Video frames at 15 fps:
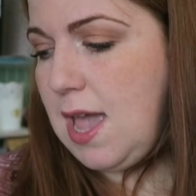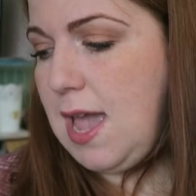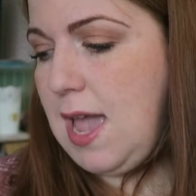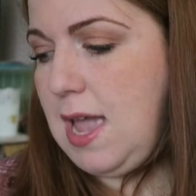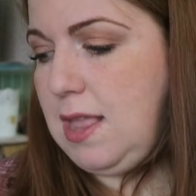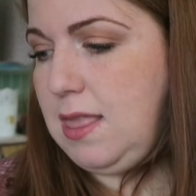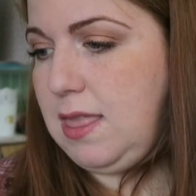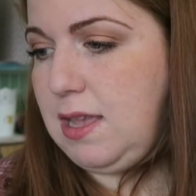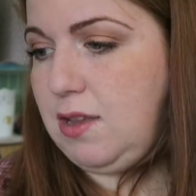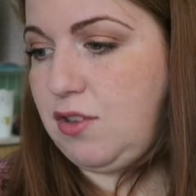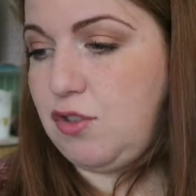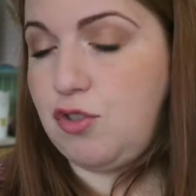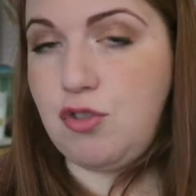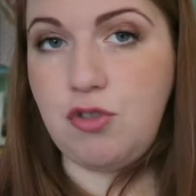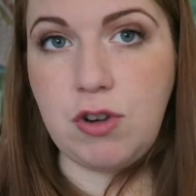And there
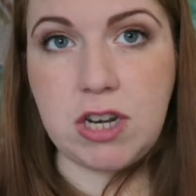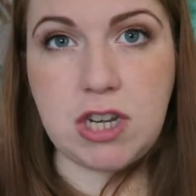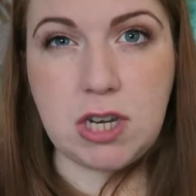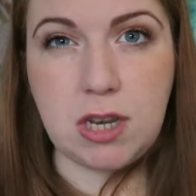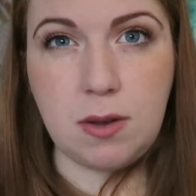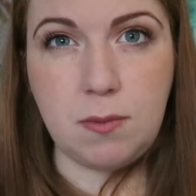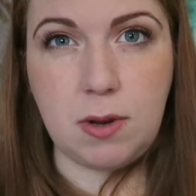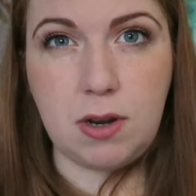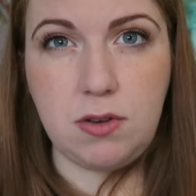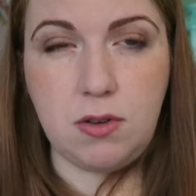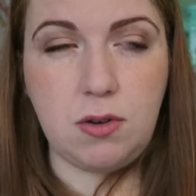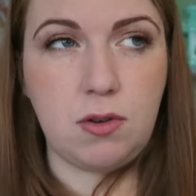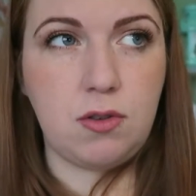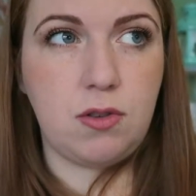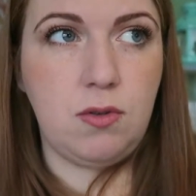is a stretching one.
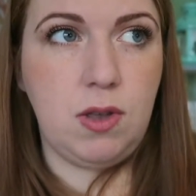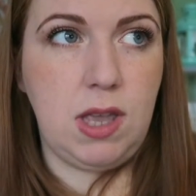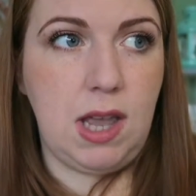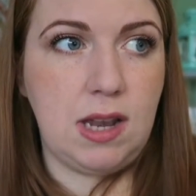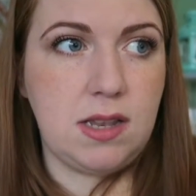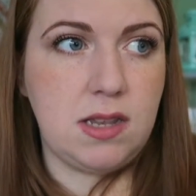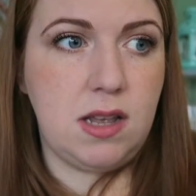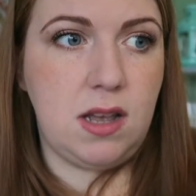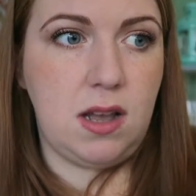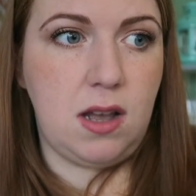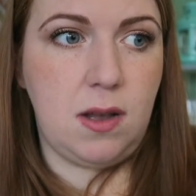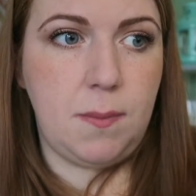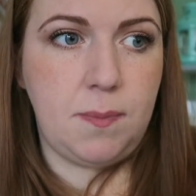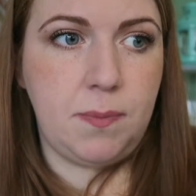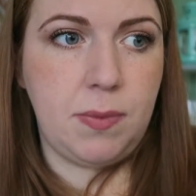You also get
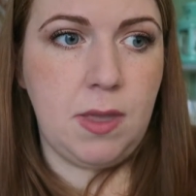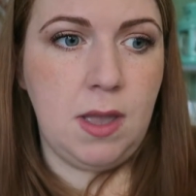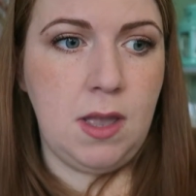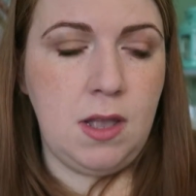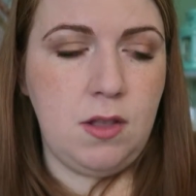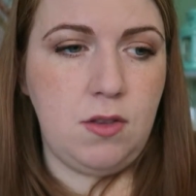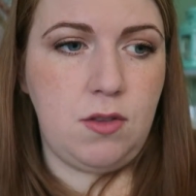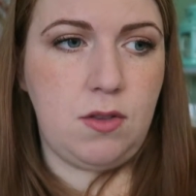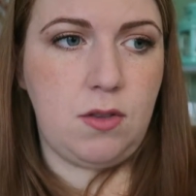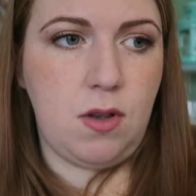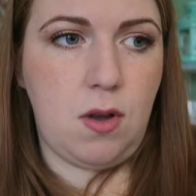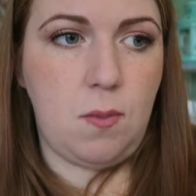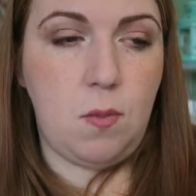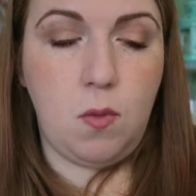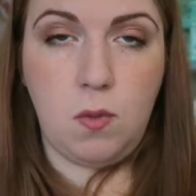
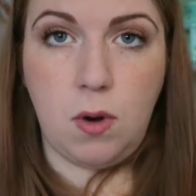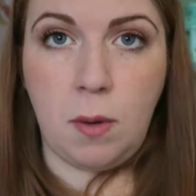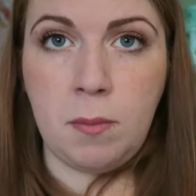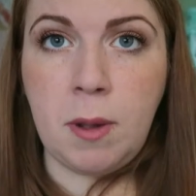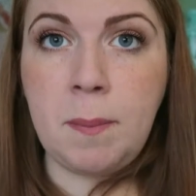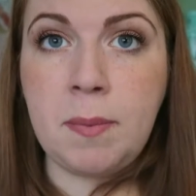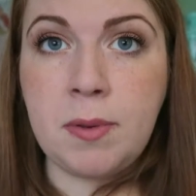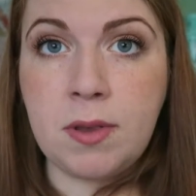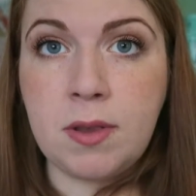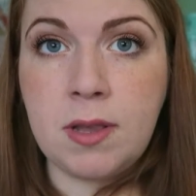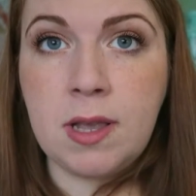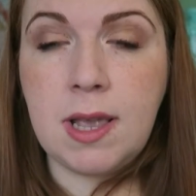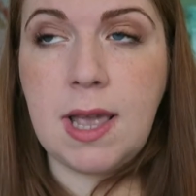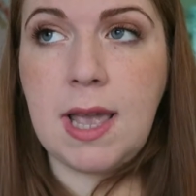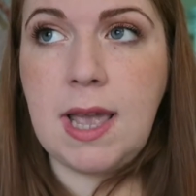some
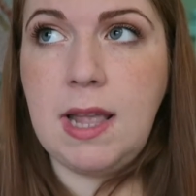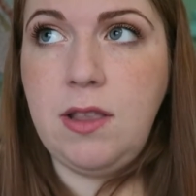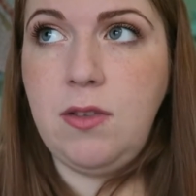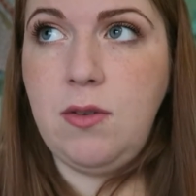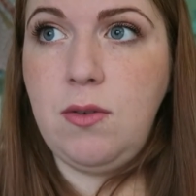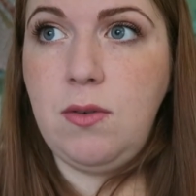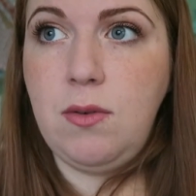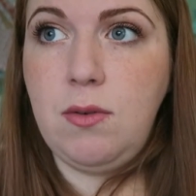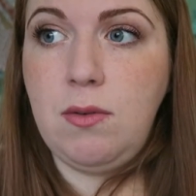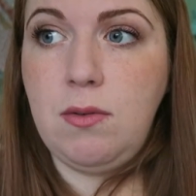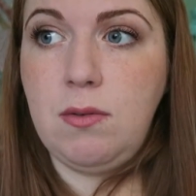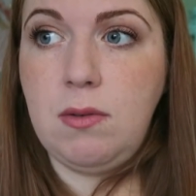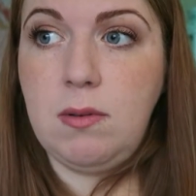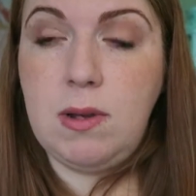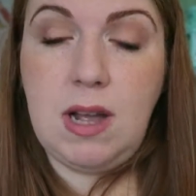warm-ups, and
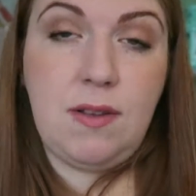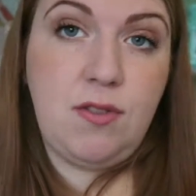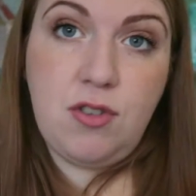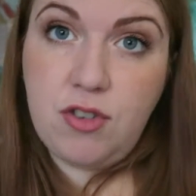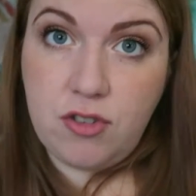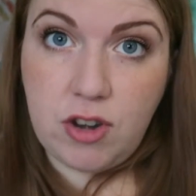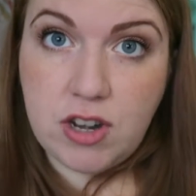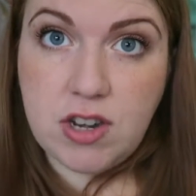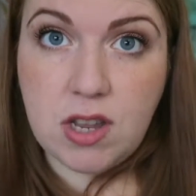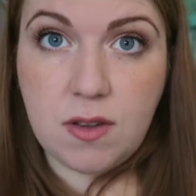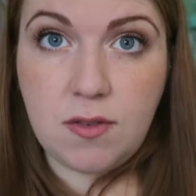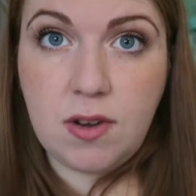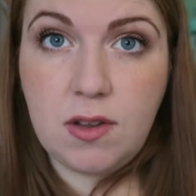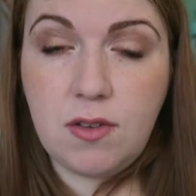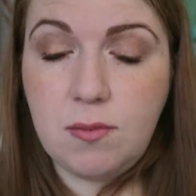you have the
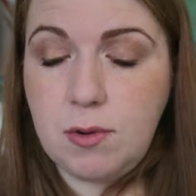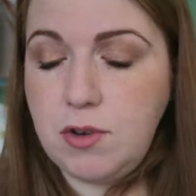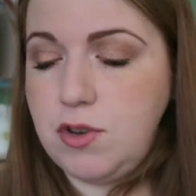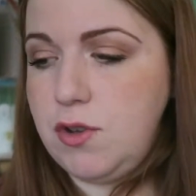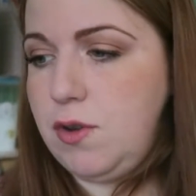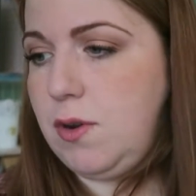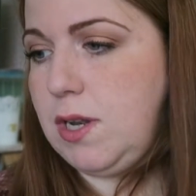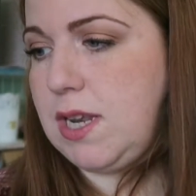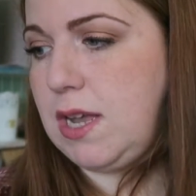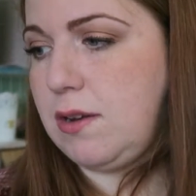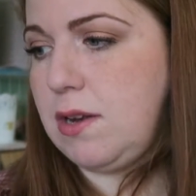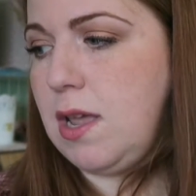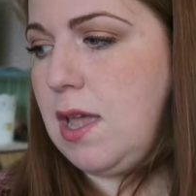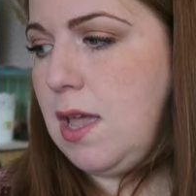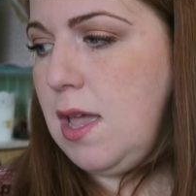stretching for if you want to cool
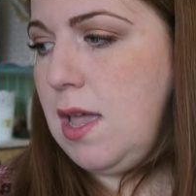down.